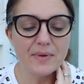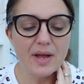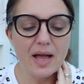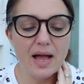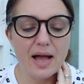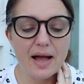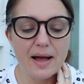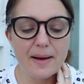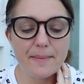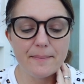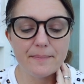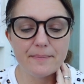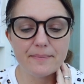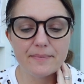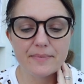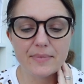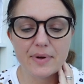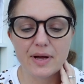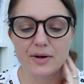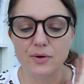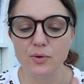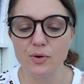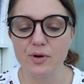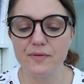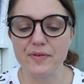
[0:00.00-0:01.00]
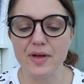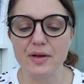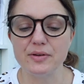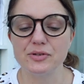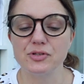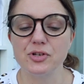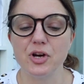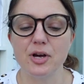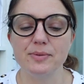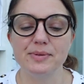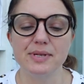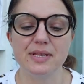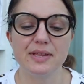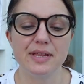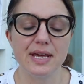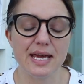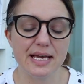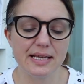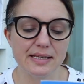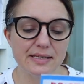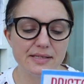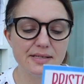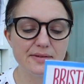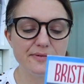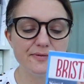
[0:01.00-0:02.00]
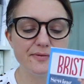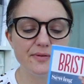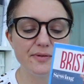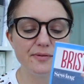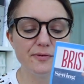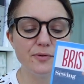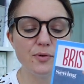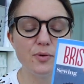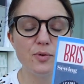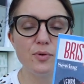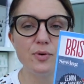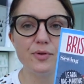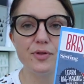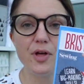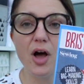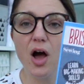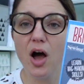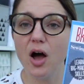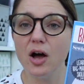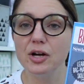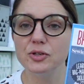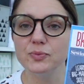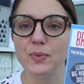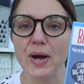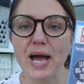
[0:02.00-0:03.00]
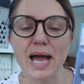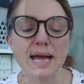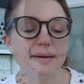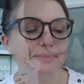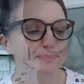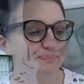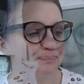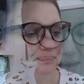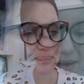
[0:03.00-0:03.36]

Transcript: and all of those types of things for the hardware.